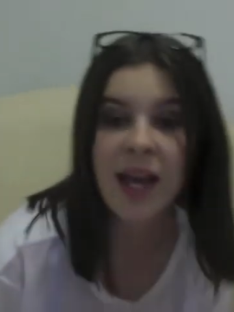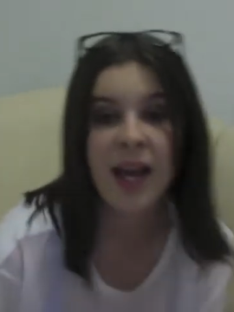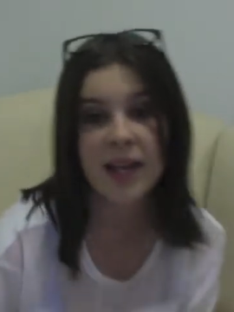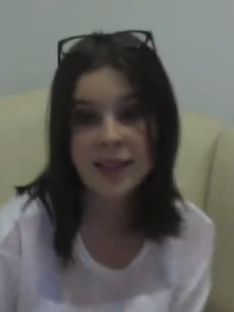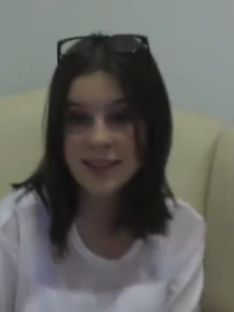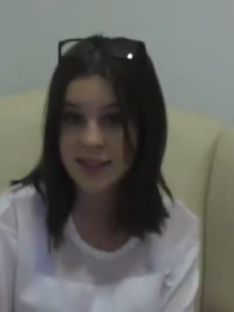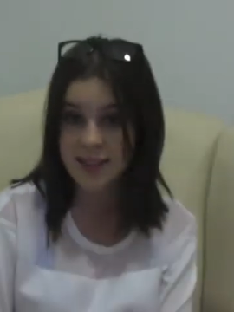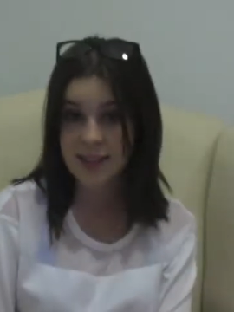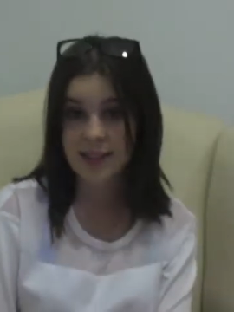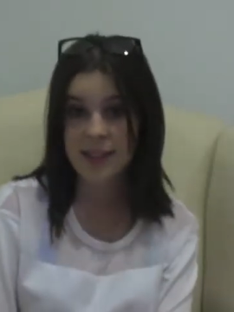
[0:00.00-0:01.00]
And this is
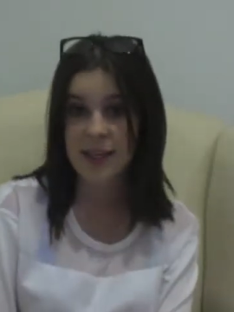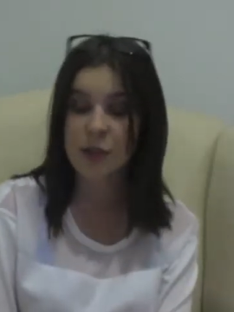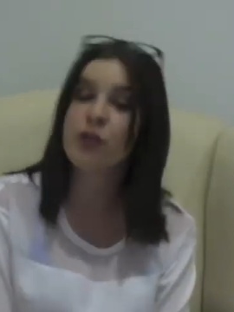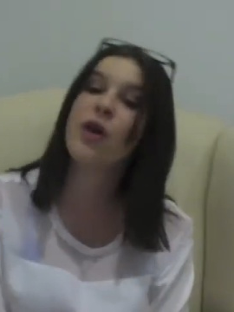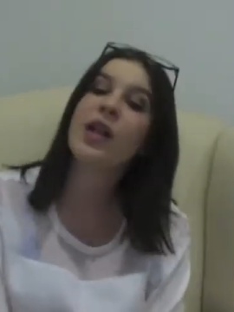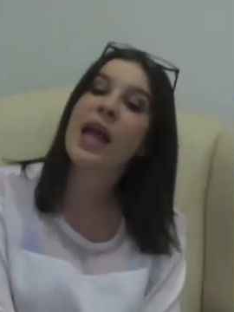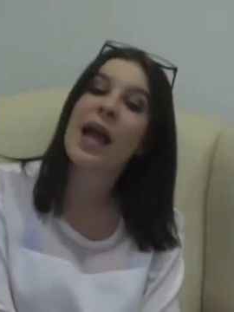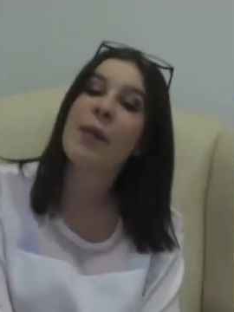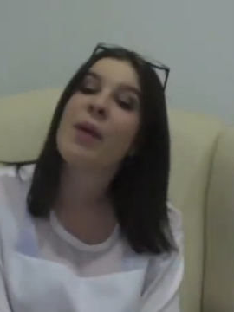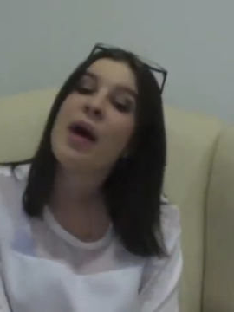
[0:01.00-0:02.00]
gonna sound so
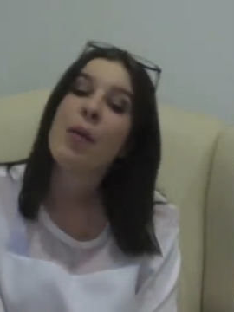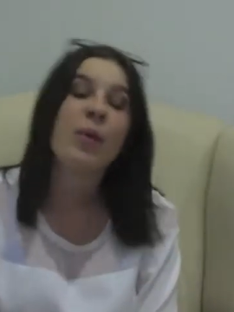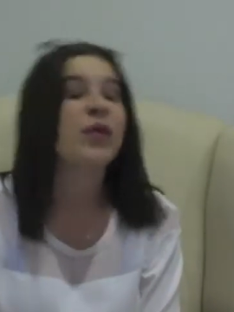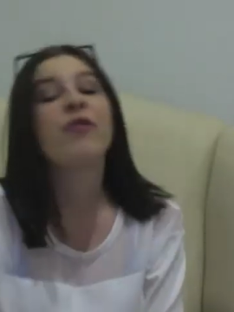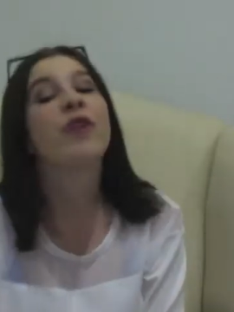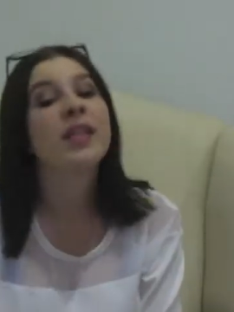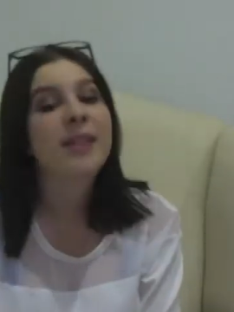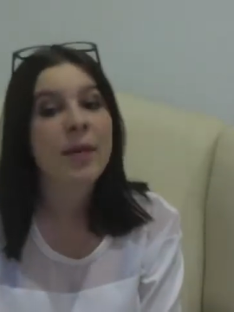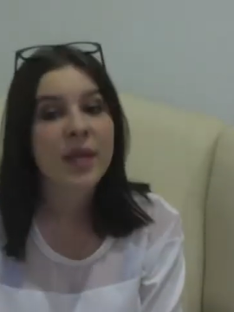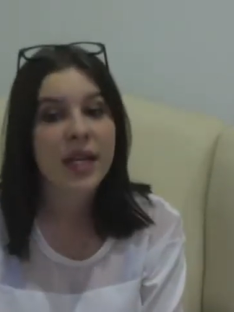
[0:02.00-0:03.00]
lame, but the first
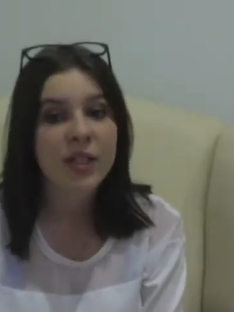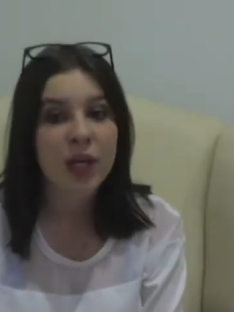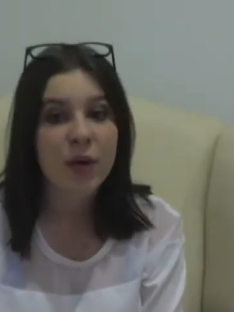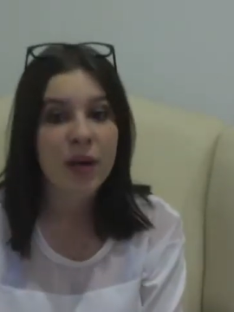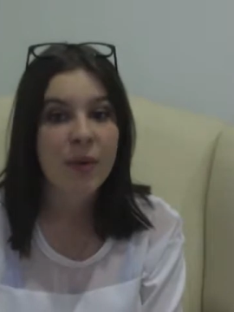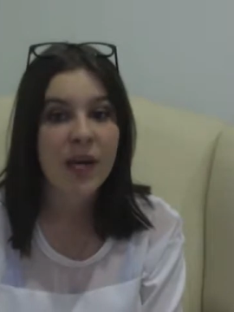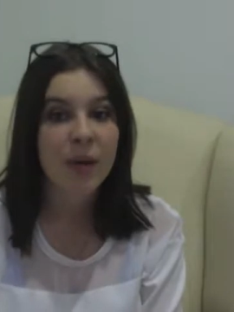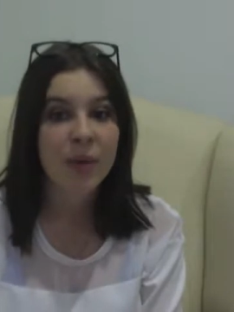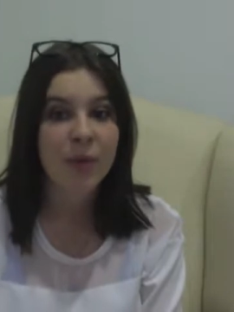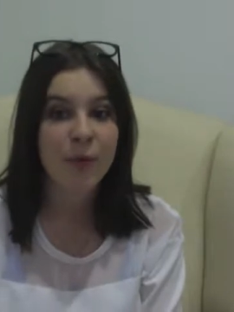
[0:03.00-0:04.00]
app that I check when I wake
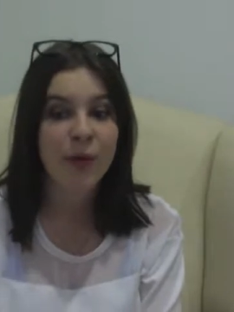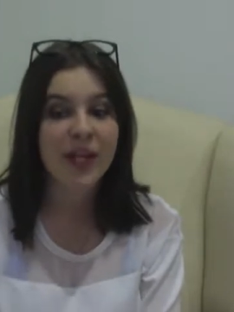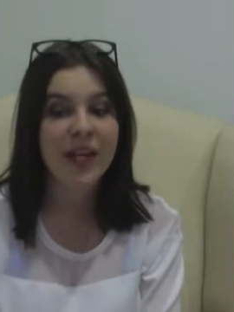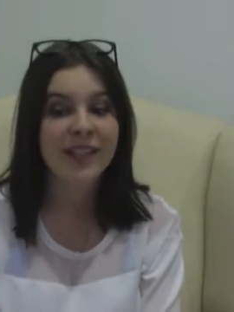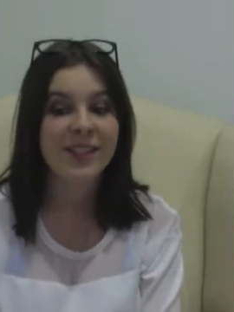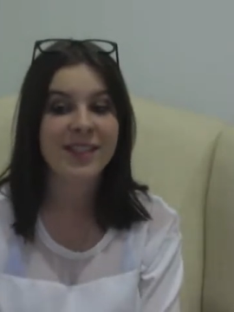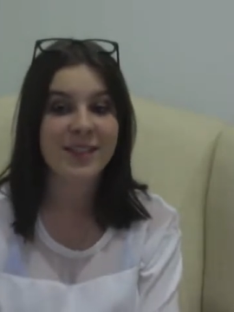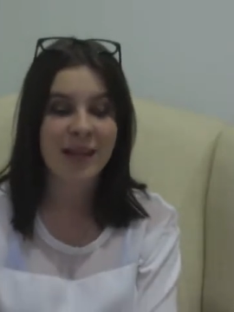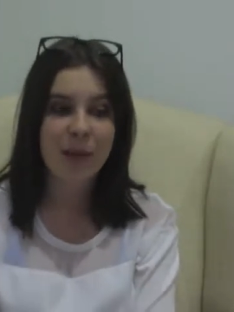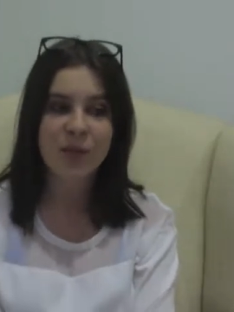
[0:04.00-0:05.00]
up in the morning is
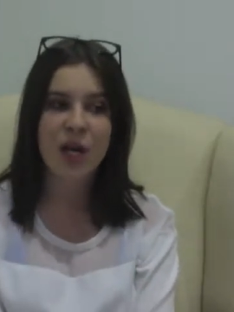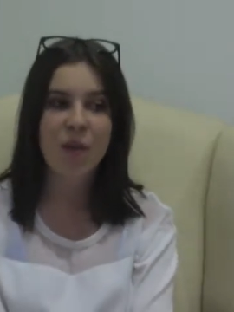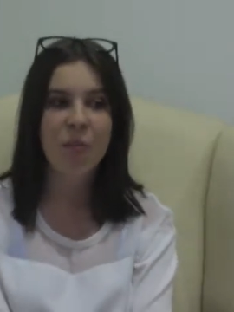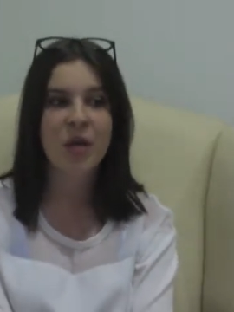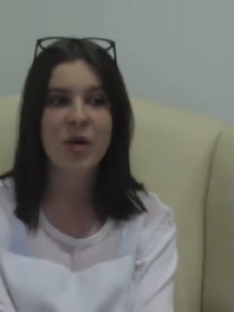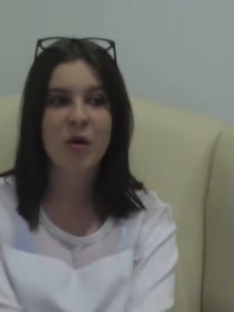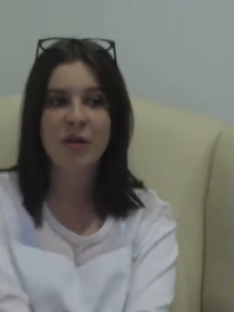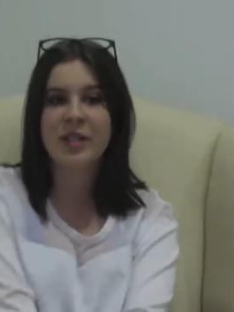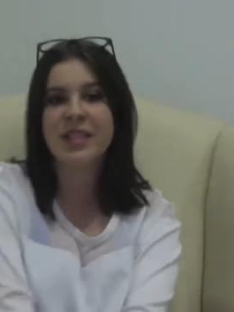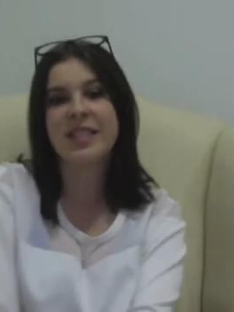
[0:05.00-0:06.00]
Snapchat
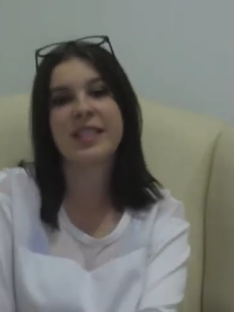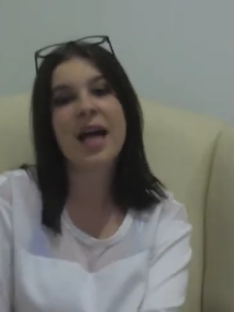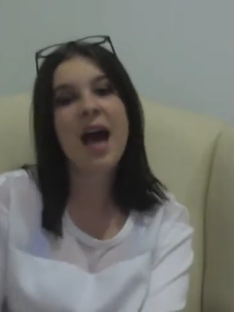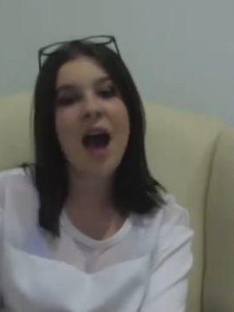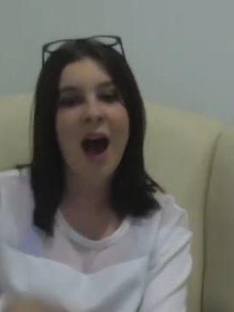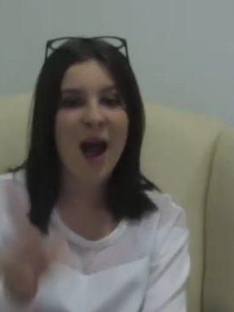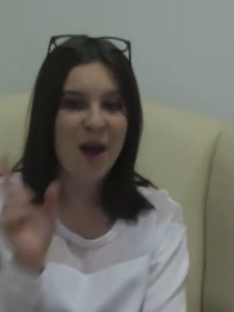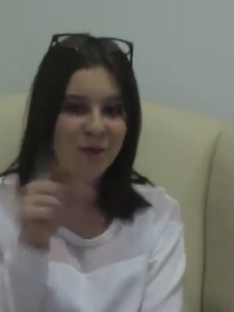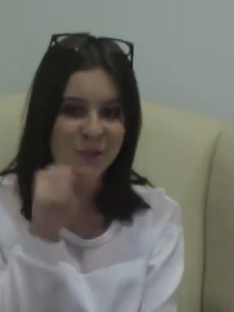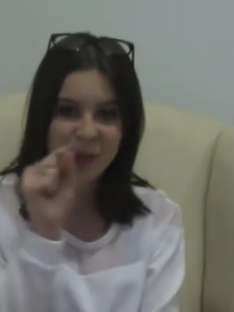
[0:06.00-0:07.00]
because I
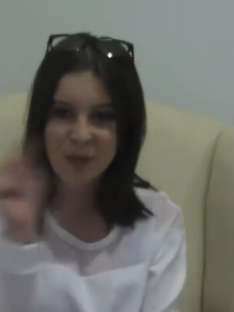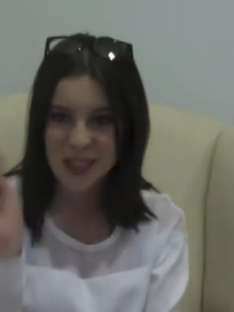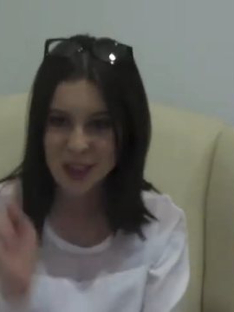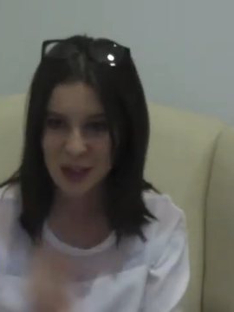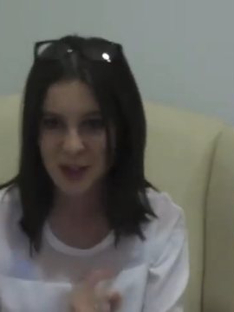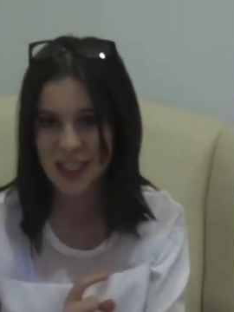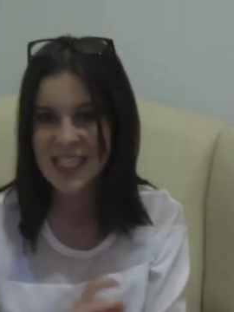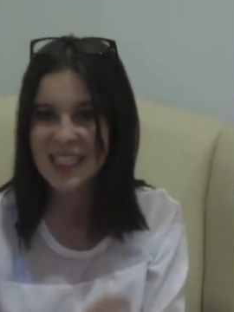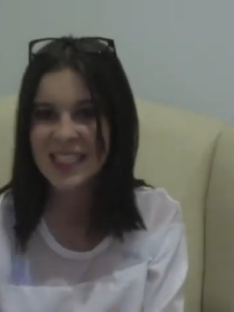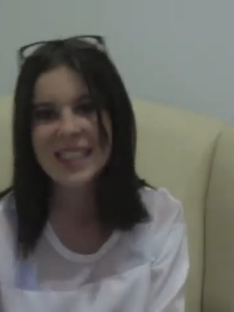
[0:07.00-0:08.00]
have to do my
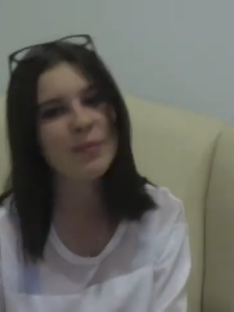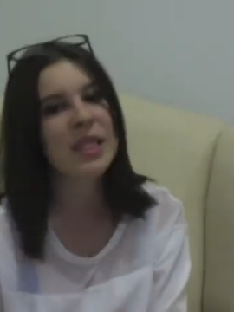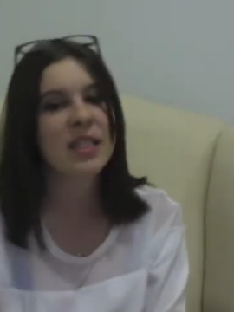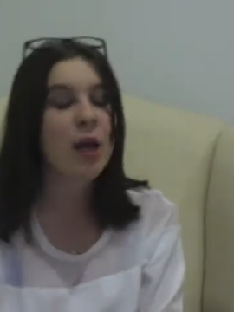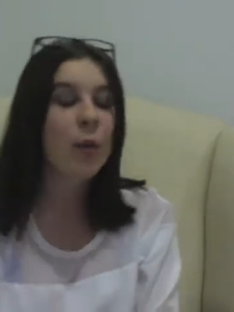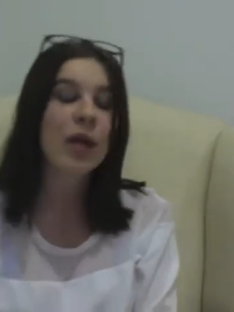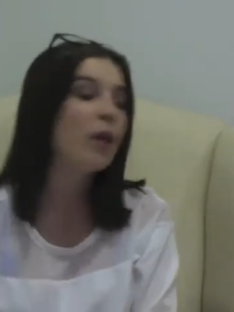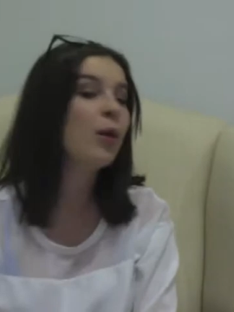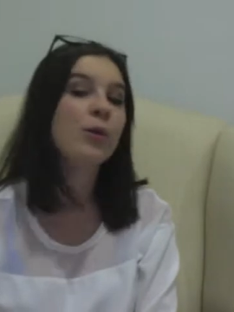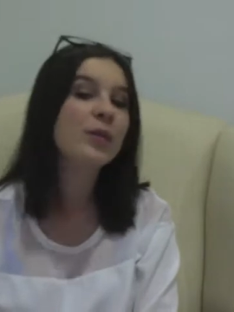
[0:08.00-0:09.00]
streaks because I don't want to
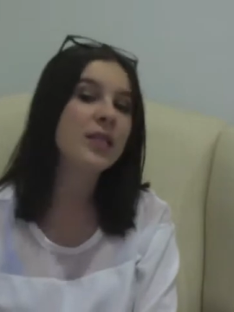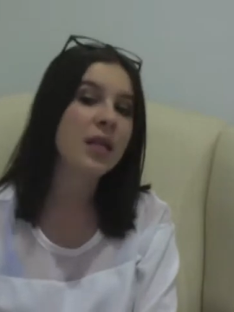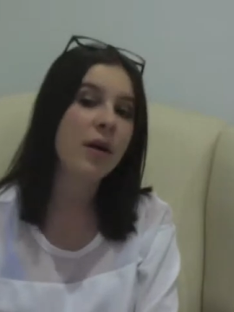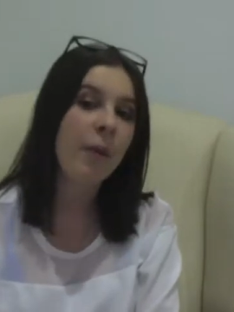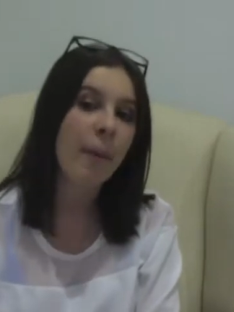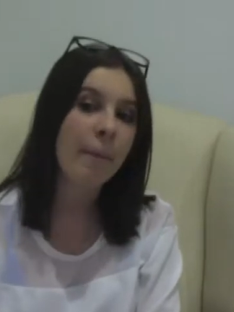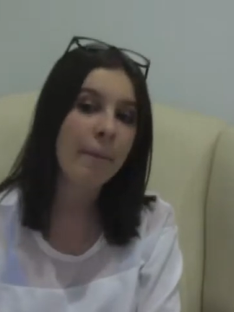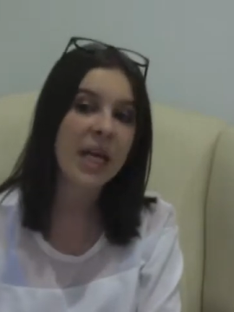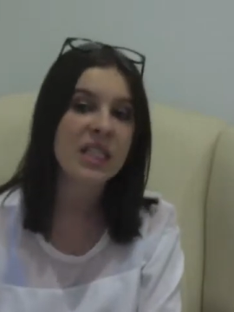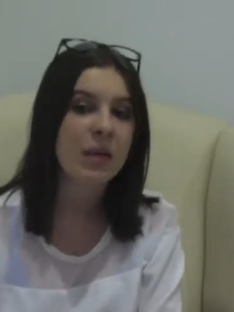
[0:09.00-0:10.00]
lose them
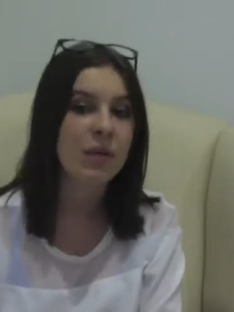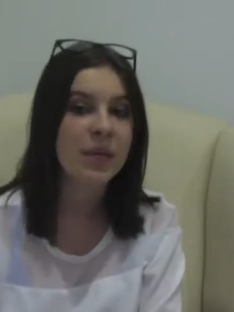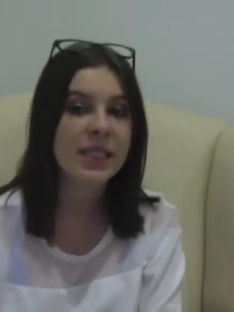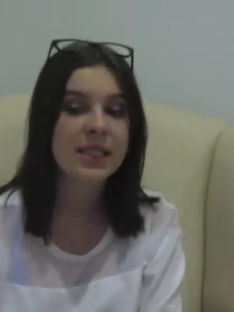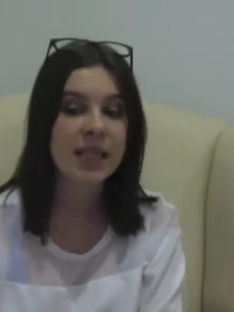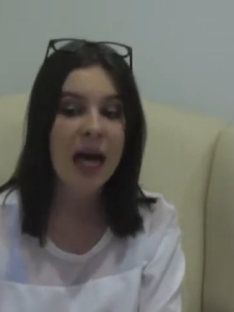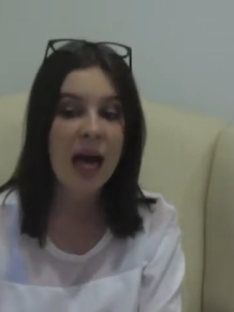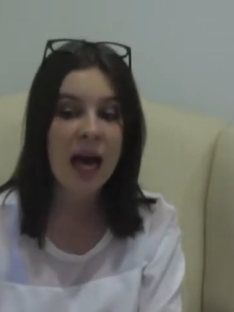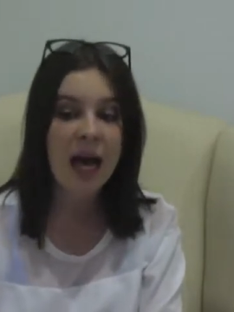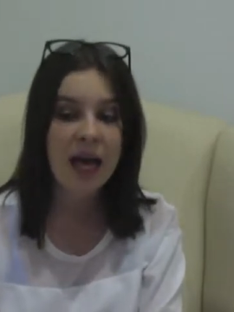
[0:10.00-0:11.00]
because that would be
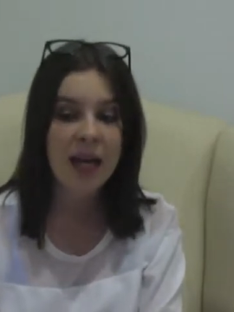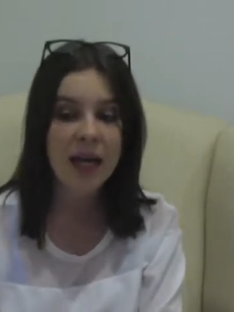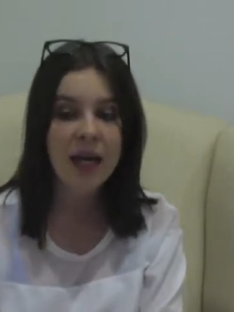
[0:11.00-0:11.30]
sad.